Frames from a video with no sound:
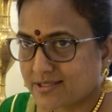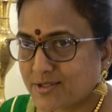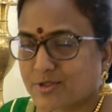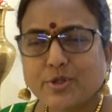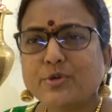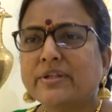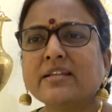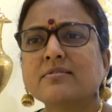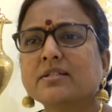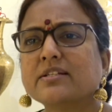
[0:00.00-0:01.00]
So you
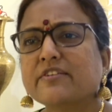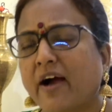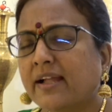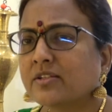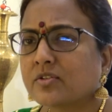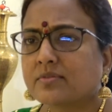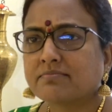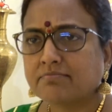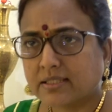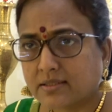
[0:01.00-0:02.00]
need the Divine
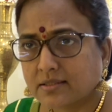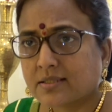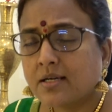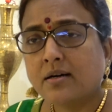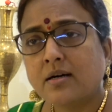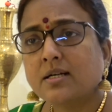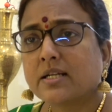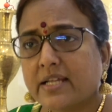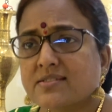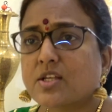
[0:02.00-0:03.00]
Mother, her
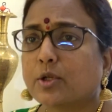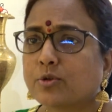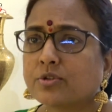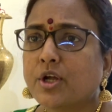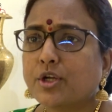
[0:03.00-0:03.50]
grace alone,